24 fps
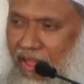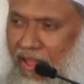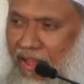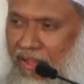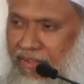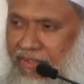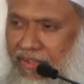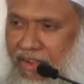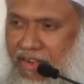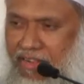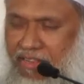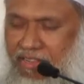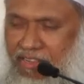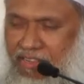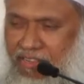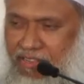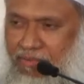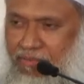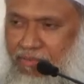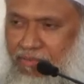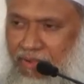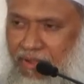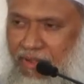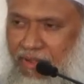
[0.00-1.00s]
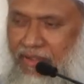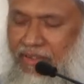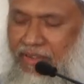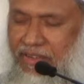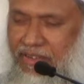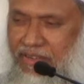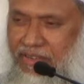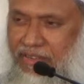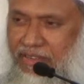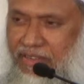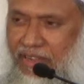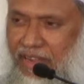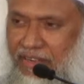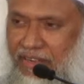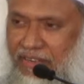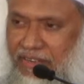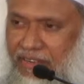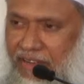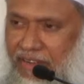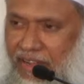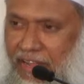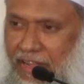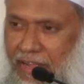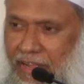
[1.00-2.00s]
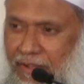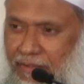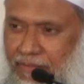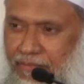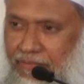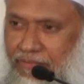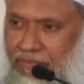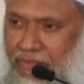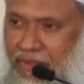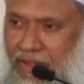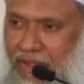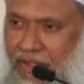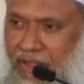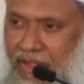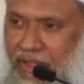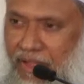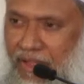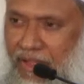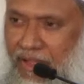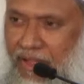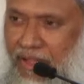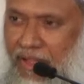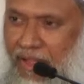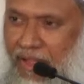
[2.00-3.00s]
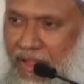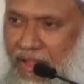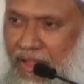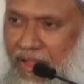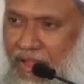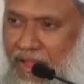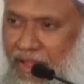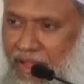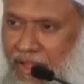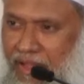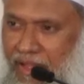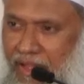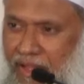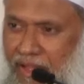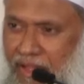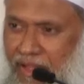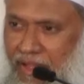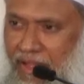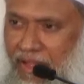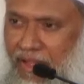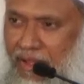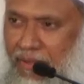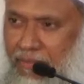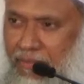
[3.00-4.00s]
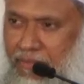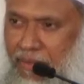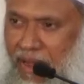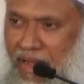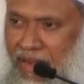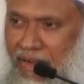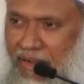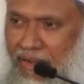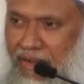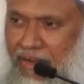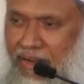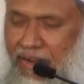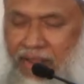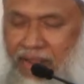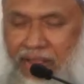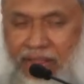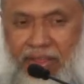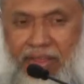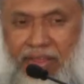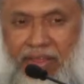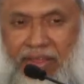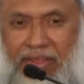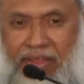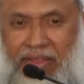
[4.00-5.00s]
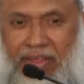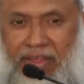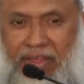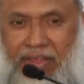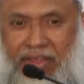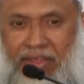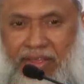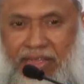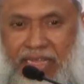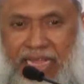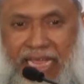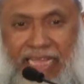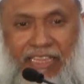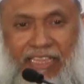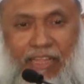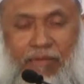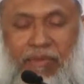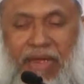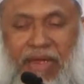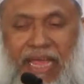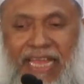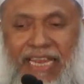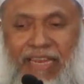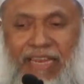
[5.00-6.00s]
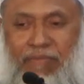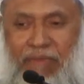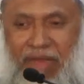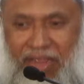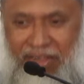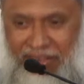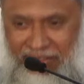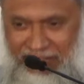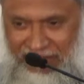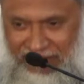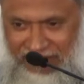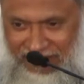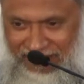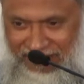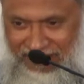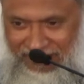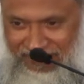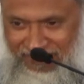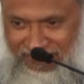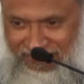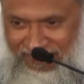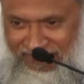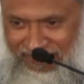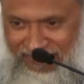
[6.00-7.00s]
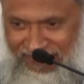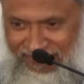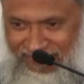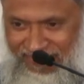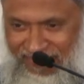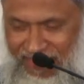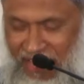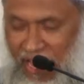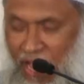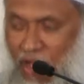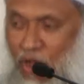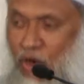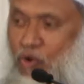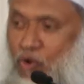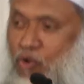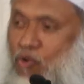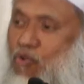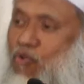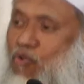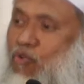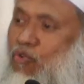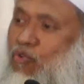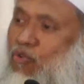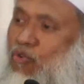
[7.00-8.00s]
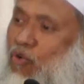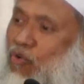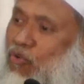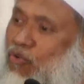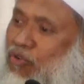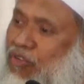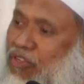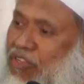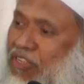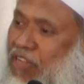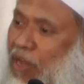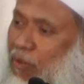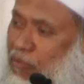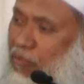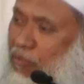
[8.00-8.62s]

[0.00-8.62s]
the hadith is that uh, uh, man katama ilman, who knows some